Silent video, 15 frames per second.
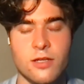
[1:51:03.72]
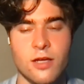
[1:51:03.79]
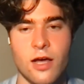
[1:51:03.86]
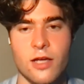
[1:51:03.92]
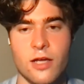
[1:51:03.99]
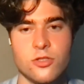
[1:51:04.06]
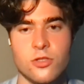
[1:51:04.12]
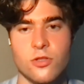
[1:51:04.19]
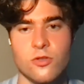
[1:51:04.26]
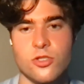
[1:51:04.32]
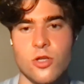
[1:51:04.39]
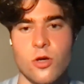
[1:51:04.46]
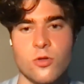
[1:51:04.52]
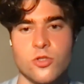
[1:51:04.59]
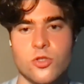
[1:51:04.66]
So there's
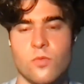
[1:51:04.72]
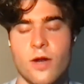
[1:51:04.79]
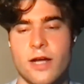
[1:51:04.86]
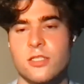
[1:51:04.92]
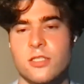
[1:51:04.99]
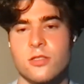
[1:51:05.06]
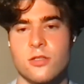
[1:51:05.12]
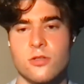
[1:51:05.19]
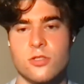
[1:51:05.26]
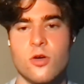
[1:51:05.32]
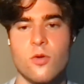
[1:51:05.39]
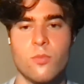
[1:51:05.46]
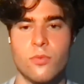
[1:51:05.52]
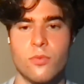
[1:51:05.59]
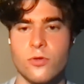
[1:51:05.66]
no
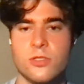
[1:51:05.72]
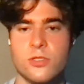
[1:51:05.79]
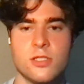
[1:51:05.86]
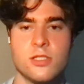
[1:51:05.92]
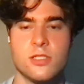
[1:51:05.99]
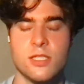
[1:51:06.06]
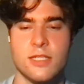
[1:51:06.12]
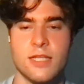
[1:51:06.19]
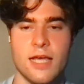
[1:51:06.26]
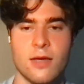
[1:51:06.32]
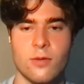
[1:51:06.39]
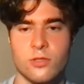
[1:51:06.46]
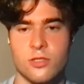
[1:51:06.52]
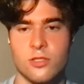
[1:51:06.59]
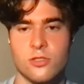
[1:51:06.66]
Bruces today
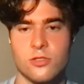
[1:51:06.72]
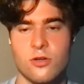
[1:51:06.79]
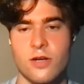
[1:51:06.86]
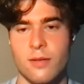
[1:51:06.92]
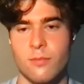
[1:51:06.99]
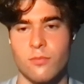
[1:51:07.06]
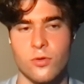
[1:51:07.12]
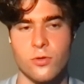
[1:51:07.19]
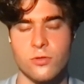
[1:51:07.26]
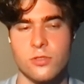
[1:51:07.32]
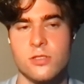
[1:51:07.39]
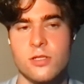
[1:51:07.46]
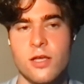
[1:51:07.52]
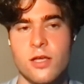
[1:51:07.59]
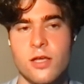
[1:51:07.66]
with the surname Bruce
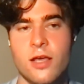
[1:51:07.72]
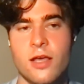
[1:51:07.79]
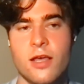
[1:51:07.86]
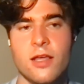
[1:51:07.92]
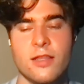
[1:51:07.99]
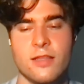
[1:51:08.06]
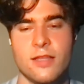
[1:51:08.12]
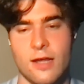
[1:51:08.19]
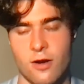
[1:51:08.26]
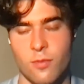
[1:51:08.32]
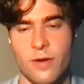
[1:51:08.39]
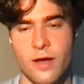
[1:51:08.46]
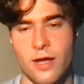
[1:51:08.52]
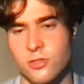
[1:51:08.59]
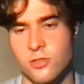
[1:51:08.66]
that are
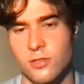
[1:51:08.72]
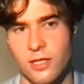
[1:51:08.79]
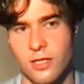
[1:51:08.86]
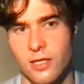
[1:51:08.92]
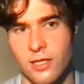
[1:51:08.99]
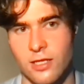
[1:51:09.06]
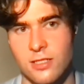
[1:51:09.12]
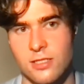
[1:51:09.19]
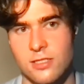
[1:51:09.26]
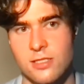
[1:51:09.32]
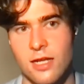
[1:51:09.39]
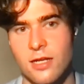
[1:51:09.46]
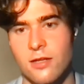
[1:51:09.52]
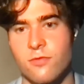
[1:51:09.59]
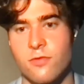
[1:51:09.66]
patrilineally
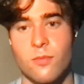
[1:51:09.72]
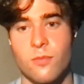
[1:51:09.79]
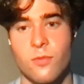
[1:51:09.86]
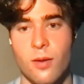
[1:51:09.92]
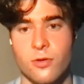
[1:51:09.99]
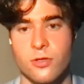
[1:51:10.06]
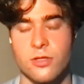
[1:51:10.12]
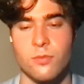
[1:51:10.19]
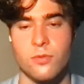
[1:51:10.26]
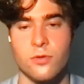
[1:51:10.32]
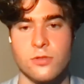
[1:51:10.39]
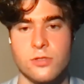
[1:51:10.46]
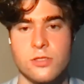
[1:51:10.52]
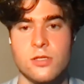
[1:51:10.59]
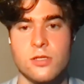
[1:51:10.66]
descended from Robert the
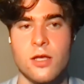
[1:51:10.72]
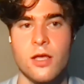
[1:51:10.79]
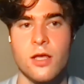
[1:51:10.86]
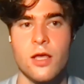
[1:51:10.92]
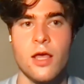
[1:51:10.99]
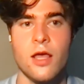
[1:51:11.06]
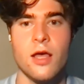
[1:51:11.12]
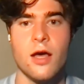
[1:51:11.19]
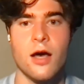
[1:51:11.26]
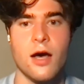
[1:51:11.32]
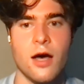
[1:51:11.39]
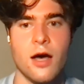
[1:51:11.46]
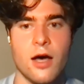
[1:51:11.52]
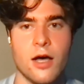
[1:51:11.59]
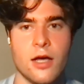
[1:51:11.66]
Bruce.
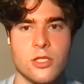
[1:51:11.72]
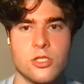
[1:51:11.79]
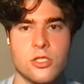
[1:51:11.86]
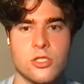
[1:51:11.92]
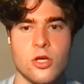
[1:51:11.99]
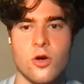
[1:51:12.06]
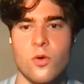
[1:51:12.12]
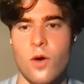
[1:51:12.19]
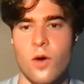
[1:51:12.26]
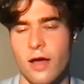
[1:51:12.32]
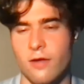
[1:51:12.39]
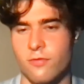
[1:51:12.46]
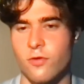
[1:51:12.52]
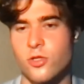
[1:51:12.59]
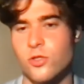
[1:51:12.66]
So at
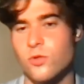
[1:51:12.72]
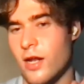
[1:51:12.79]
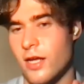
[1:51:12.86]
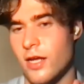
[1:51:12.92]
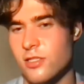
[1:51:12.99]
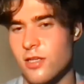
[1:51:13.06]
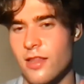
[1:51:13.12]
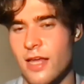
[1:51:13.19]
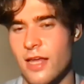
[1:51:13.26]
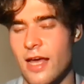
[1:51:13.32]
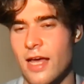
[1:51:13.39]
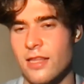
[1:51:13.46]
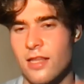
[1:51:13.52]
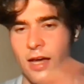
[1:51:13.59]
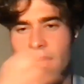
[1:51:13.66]
first, when I saw that
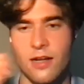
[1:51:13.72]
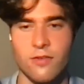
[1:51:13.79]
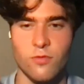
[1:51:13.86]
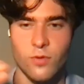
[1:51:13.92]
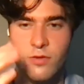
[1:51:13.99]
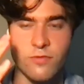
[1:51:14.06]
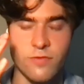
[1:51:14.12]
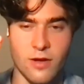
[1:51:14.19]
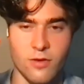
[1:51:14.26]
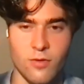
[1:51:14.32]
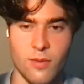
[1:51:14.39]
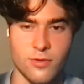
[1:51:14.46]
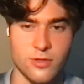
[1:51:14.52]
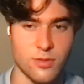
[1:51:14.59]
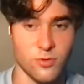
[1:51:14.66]
headline of "We found
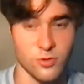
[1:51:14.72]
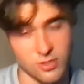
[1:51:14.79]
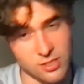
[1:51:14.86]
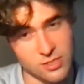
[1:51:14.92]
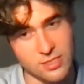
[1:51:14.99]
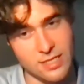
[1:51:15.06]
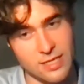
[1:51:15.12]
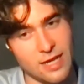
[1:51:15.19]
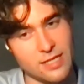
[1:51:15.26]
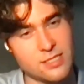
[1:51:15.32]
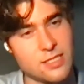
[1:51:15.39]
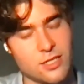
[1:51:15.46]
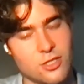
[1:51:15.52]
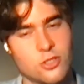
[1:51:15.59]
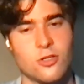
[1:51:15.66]
Robert the Bruce's DNA
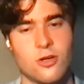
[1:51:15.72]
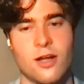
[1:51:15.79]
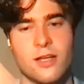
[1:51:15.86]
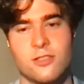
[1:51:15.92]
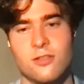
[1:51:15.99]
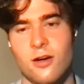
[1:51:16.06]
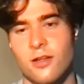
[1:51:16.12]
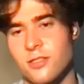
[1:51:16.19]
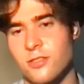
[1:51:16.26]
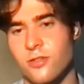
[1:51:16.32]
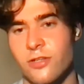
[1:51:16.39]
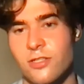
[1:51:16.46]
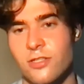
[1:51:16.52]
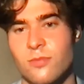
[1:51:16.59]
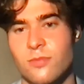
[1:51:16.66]
signature," I started doing
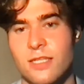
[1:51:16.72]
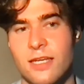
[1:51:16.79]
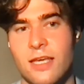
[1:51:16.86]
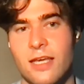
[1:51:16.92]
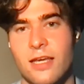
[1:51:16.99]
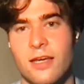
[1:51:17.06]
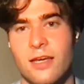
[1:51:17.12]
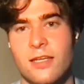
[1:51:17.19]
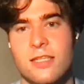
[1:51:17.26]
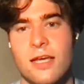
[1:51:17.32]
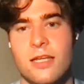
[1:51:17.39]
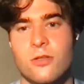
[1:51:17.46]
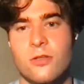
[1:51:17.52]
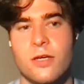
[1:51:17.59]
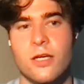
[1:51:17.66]
some digging because I
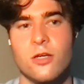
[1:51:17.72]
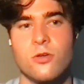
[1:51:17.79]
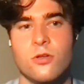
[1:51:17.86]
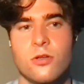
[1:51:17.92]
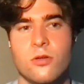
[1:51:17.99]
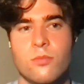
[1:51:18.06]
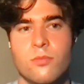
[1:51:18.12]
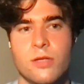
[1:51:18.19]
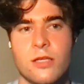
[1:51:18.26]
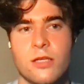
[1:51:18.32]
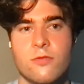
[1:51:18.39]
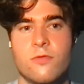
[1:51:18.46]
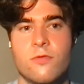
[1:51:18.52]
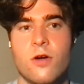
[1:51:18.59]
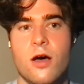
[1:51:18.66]
knew it couldn't be
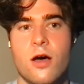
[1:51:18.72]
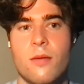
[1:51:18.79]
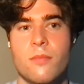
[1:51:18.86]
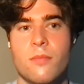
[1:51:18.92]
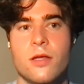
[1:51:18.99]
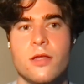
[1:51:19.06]
from